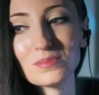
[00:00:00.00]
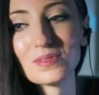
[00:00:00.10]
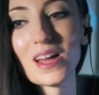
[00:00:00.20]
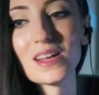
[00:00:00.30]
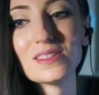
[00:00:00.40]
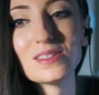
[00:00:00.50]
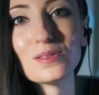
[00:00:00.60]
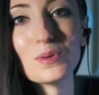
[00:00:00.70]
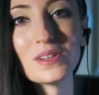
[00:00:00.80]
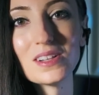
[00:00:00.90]
add
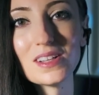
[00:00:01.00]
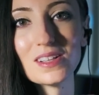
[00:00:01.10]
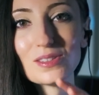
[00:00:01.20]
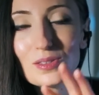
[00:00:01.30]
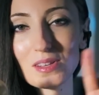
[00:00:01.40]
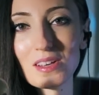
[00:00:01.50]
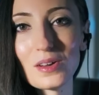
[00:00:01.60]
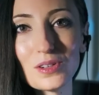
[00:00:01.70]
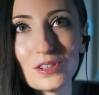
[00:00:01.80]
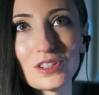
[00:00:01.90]
stability to the
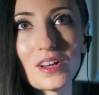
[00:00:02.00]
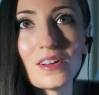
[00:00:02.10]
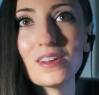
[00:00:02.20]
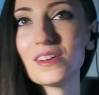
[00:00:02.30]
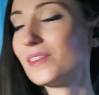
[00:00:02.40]
outer shell,